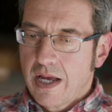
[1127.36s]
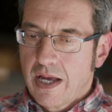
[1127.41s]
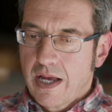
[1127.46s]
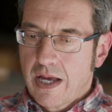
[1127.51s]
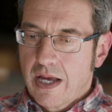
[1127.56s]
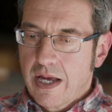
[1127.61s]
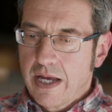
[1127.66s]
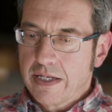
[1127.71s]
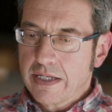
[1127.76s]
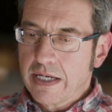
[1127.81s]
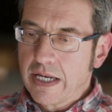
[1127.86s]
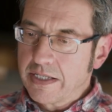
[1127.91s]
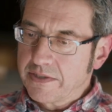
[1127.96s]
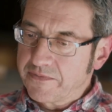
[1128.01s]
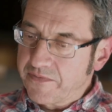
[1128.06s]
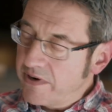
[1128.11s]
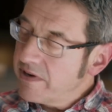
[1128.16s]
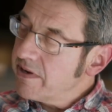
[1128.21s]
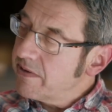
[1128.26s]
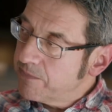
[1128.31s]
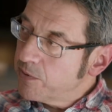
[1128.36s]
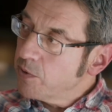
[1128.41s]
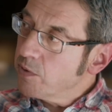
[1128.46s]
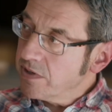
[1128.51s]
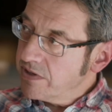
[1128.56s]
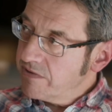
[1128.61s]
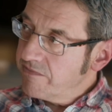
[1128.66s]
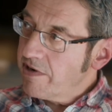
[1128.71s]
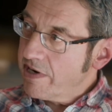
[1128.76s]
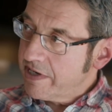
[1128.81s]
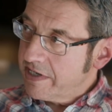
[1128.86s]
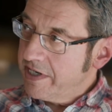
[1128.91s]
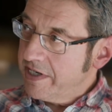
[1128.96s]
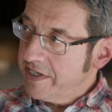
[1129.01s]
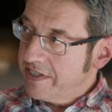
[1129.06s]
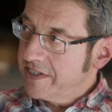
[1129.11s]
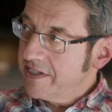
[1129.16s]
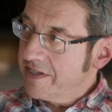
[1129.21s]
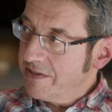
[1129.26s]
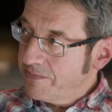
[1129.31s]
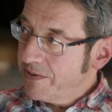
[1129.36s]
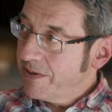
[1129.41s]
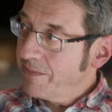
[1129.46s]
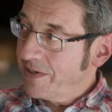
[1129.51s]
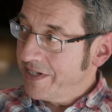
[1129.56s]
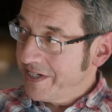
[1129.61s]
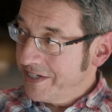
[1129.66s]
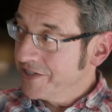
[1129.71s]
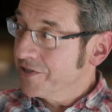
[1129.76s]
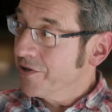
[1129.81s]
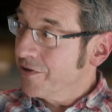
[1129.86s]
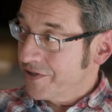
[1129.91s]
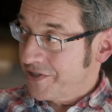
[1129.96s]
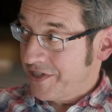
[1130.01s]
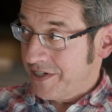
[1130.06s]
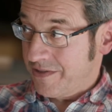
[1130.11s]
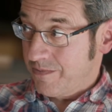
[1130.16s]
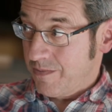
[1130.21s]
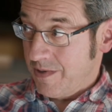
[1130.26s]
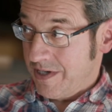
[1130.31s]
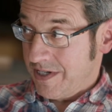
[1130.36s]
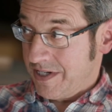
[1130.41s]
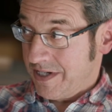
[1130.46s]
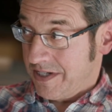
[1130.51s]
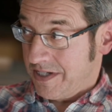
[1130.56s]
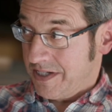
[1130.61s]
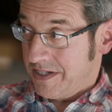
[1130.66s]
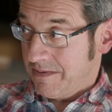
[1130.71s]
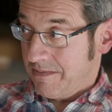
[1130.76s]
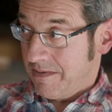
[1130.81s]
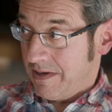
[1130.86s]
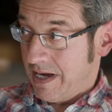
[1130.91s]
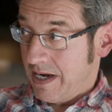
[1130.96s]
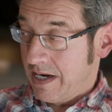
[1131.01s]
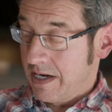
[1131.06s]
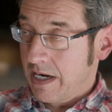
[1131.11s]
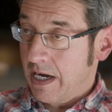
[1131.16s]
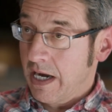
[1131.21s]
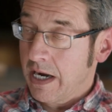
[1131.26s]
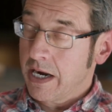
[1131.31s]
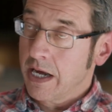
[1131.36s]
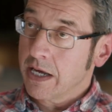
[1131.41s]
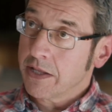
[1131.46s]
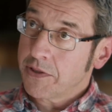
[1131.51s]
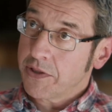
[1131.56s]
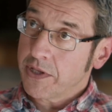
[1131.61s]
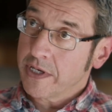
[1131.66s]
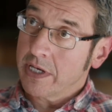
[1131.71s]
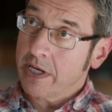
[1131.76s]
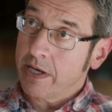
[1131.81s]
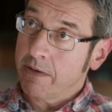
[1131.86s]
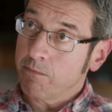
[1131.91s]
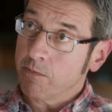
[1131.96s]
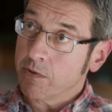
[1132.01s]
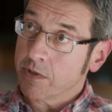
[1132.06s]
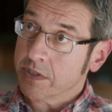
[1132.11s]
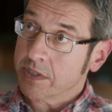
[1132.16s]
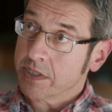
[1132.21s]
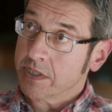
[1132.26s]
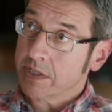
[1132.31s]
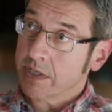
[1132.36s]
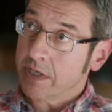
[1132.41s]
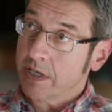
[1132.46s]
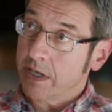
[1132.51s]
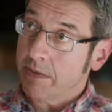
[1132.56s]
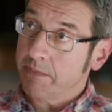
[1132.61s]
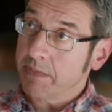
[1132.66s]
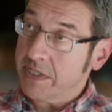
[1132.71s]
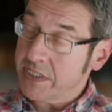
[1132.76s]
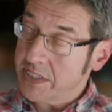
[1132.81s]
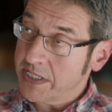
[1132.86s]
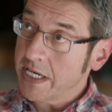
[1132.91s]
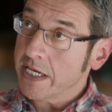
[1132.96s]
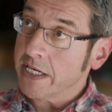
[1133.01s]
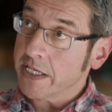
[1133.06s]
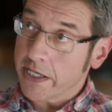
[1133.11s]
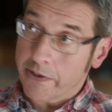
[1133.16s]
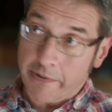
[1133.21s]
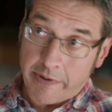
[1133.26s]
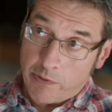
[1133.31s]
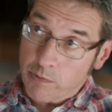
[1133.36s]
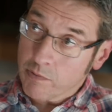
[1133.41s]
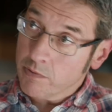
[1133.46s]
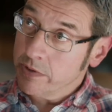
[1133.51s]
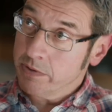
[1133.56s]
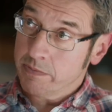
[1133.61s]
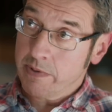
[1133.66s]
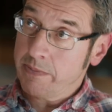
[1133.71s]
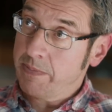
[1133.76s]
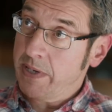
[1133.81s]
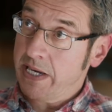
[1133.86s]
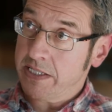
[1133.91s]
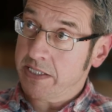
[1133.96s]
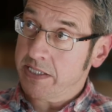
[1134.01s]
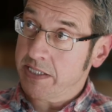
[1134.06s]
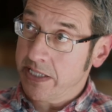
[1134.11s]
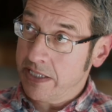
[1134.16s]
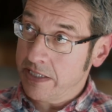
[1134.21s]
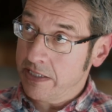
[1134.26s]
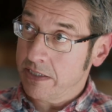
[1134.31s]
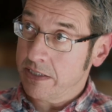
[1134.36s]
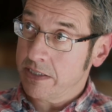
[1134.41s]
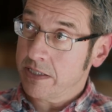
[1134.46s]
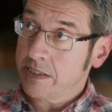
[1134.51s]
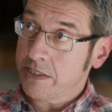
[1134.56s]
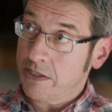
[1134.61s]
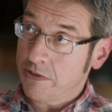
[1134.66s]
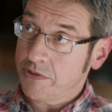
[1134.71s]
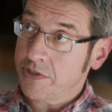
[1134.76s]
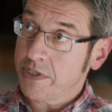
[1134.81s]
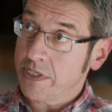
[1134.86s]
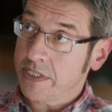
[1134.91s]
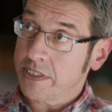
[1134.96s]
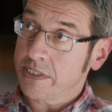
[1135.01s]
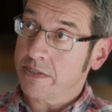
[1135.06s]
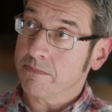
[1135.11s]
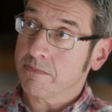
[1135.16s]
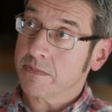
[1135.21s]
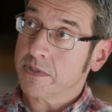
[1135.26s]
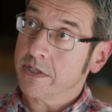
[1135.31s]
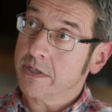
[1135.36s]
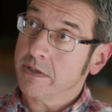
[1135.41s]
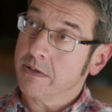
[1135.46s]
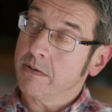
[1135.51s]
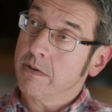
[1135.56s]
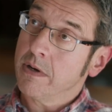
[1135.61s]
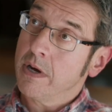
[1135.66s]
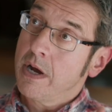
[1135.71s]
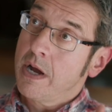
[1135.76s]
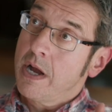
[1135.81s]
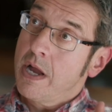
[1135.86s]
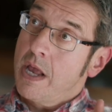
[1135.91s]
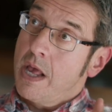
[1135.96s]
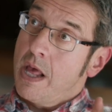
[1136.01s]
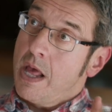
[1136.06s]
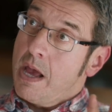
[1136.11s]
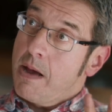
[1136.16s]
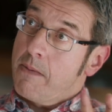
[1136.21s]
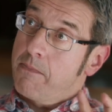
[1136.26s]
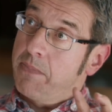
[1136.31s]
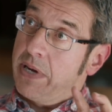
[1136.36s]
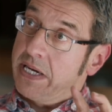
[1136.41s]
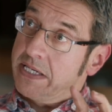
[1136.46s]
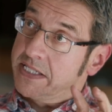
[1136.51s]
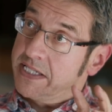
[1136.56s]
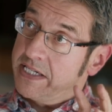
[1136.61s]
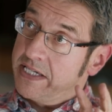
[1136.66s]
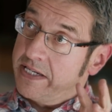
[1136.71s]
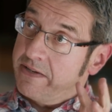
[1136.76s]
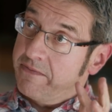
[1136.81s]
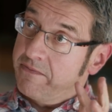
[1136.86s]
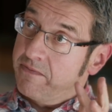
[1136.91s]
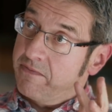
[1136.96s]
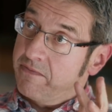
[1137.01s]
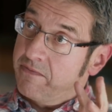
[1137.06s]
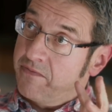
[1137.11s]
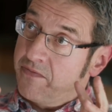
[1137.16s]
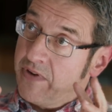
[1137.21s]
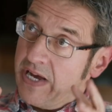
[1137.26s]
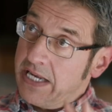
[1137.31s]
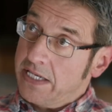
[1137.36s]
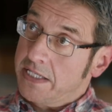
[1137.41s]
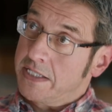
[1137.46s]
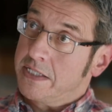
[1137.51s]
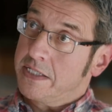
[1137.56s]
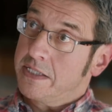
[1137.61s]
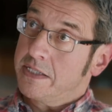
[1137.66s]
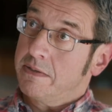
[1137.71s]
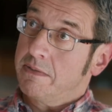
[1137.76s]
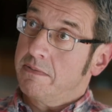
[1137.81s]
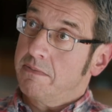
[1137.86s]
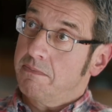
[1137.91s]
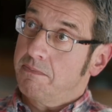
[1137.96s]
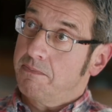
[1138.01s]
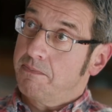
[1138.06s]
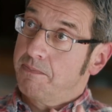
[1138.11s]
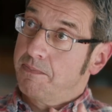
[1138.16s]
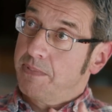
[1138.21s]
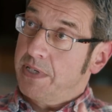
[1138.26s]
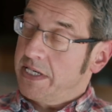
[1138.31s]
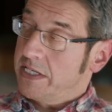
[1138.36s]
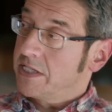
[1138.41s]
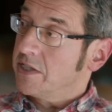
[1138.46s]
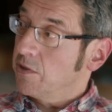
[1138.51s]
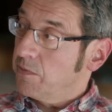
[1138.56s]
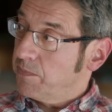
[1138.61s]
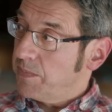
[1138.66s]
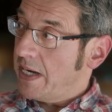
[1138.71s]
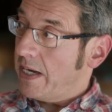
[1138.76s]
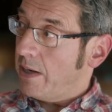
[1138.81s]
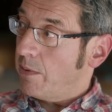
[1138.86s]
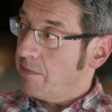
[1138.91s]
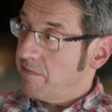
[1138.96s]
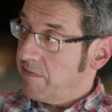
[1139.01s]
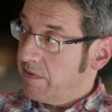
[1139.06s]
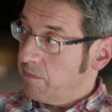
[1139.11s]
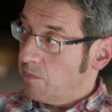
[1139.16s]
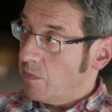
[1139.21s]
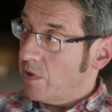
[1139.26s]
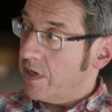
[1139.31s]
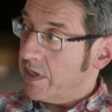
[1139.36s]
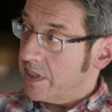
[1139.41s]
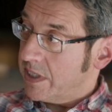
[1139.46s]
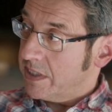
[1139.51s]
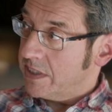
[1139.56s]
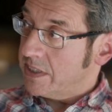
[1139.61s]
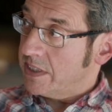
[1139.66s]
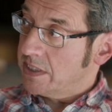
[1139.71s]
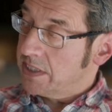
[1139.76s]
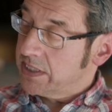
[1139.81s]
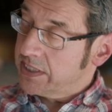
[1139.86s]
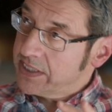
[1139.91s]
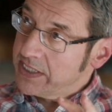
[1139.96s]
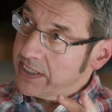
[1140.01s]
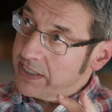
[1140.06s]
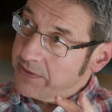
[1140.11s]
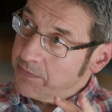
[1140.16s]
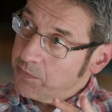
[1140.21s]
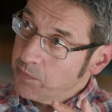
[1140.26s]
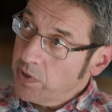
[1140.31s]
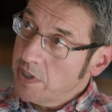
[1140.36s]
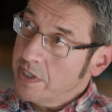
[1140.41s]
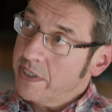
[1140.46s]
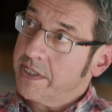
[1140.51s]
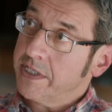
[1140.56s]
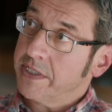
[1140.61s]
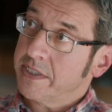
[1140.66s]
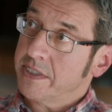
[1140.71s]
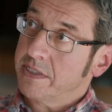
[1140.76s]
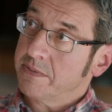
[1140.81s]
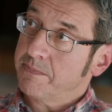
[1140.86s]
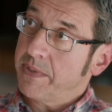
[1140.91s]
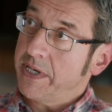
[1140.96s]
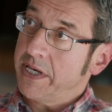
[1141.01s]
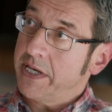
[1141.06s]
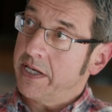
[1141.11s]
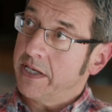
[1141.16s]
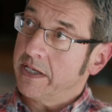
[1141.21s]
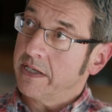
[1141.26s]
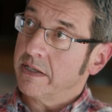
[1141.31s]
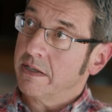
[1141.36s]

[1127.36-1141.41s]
It's very important to recognise that the public is not just workers. And I think it was a mistake going all the way back to guild socialism to basically vest political power in workers and to see the workers as being